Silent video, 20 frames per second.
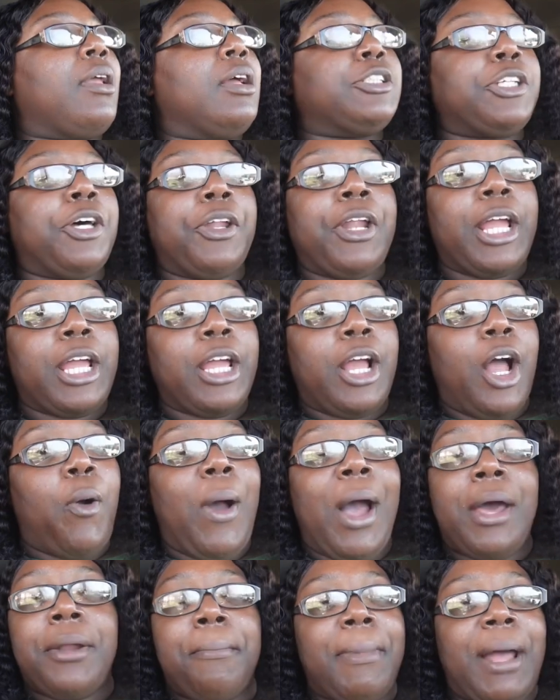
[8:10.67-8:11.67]
So they can go
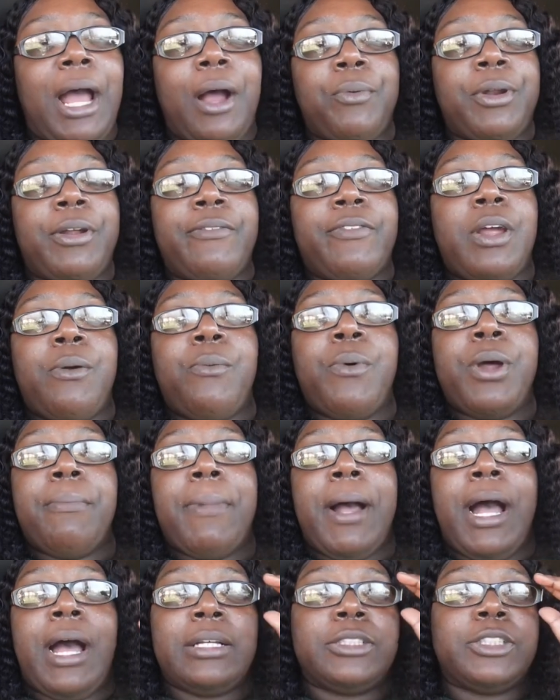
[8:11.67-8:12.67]
out and buy whatever they want to
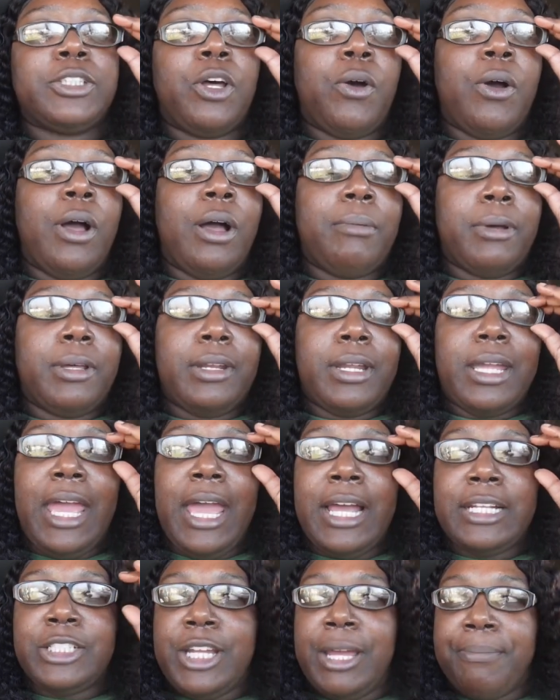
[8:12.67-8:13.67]
buy. So I'm going to
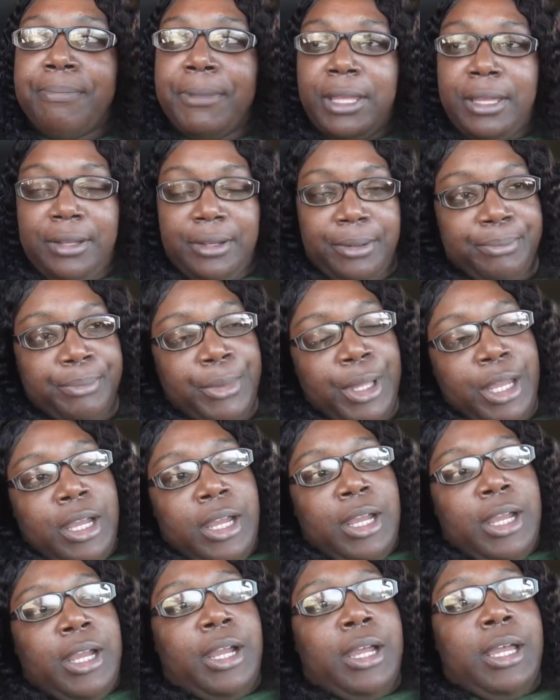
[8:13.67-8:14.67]
cash app them
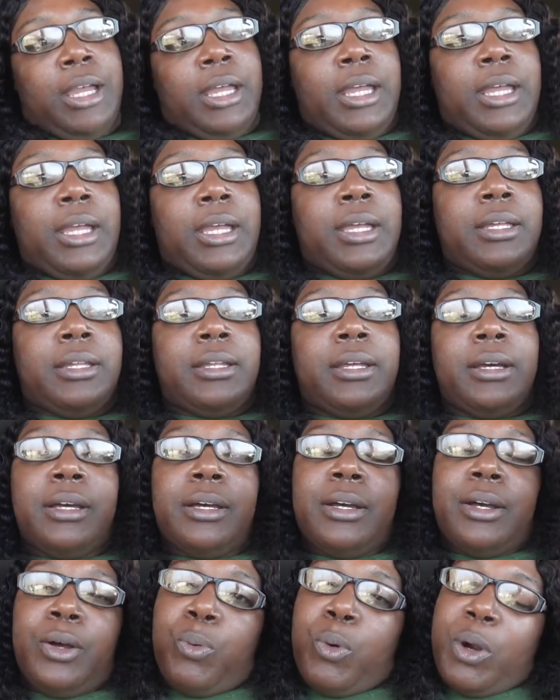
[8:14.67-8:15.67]
and
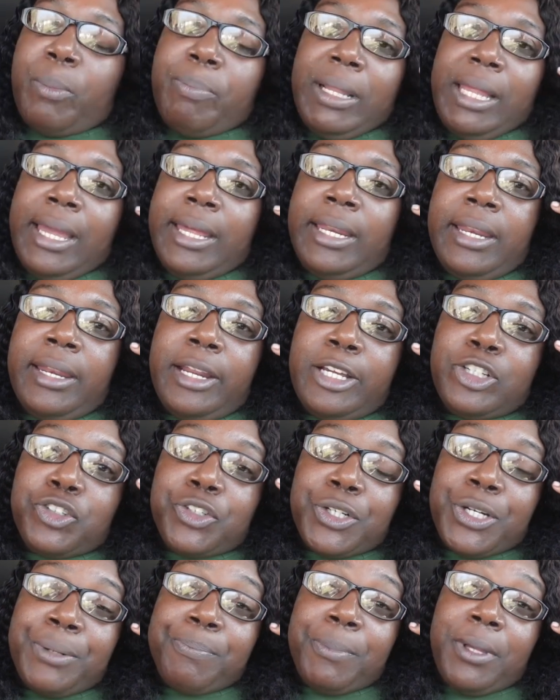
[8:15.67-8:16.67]
uh, we're planning a
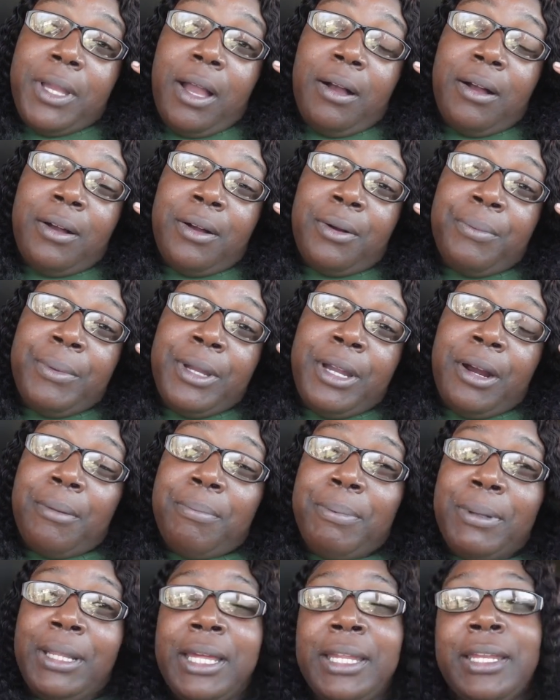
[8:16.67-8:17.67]
trip, y'all. We are
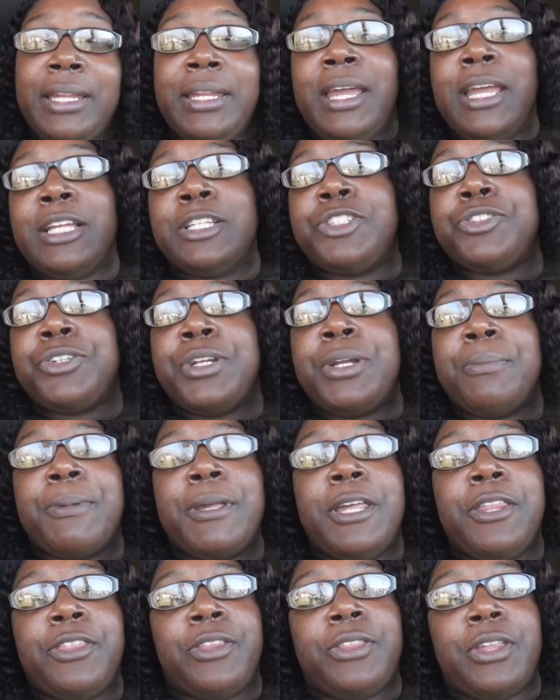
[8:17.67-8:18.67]
planning a trip.
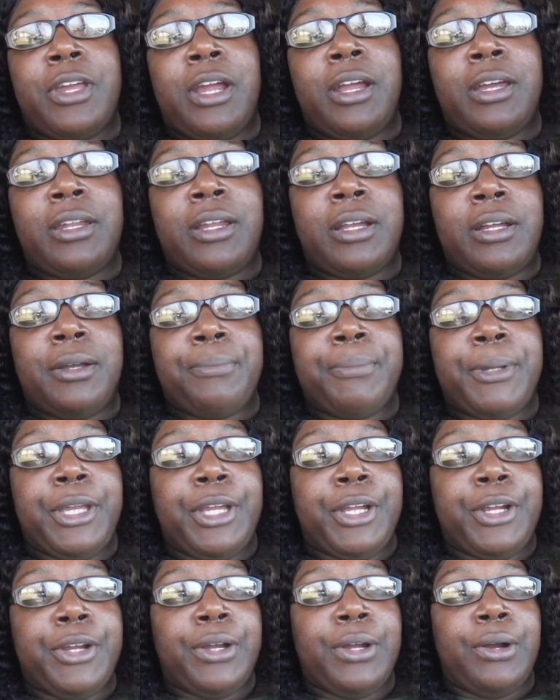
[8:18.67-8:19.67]
Either they're going to come
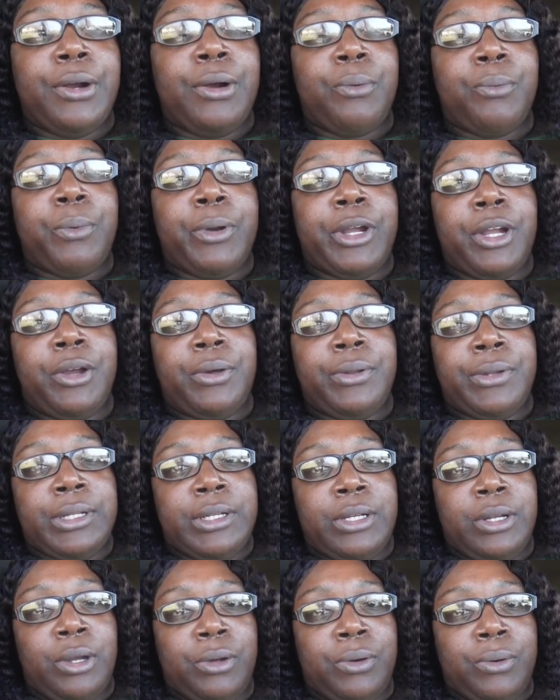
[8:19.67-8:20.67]
here or we're going to
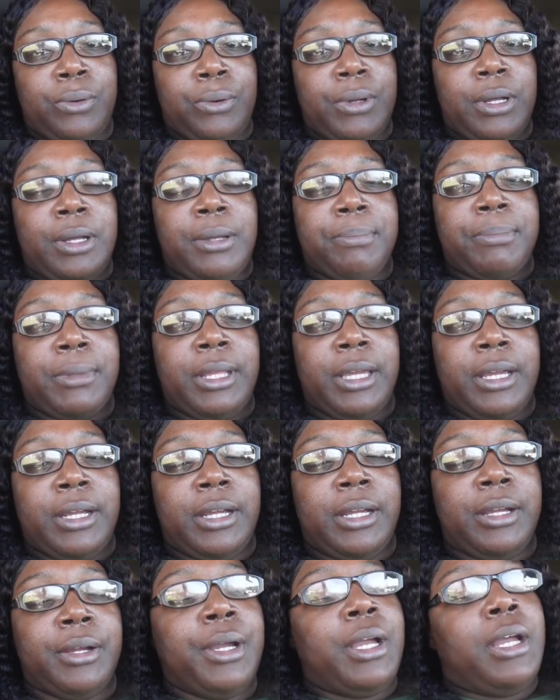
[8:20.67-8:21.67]
go up
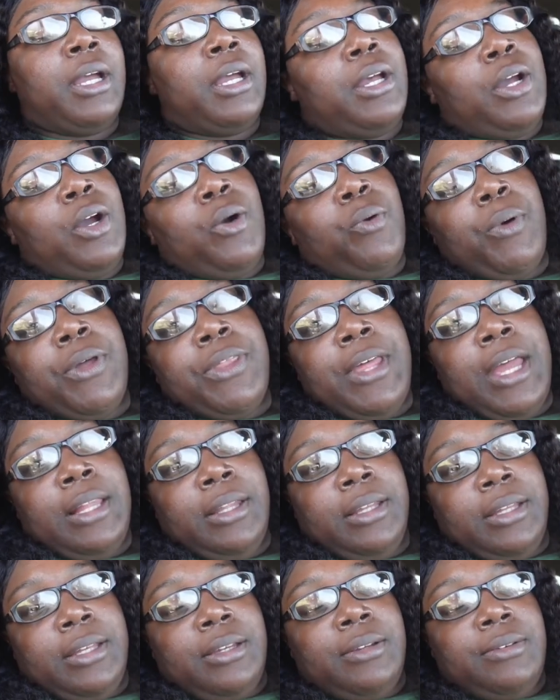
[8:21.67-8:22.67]
there where they
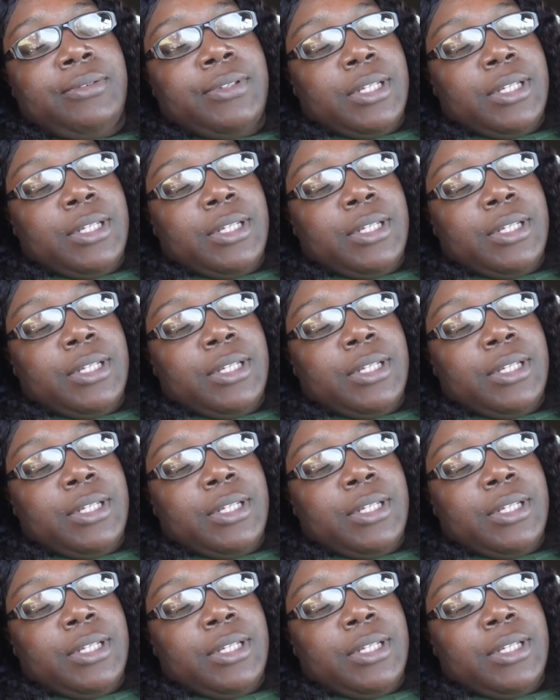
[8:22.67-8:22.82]
live.